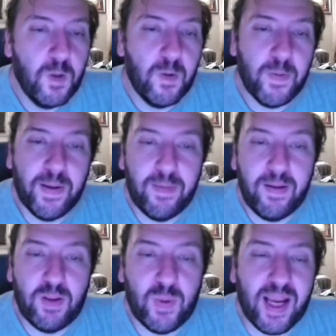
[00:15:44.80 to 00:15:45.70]

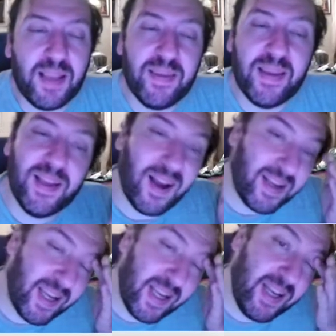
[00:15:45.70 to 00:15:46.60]
Alright, so we got the
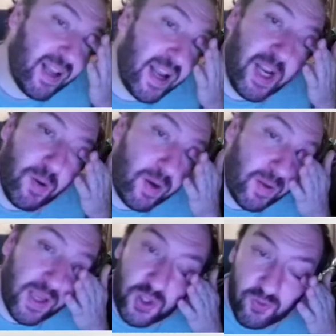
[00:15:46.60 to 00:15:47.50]
Gunkin Ikura
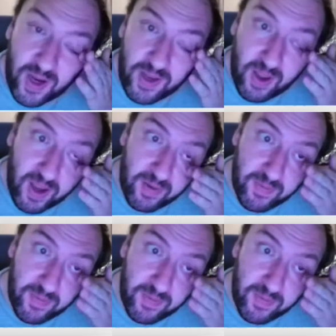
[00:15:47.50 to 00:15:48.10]
class Dreadnought.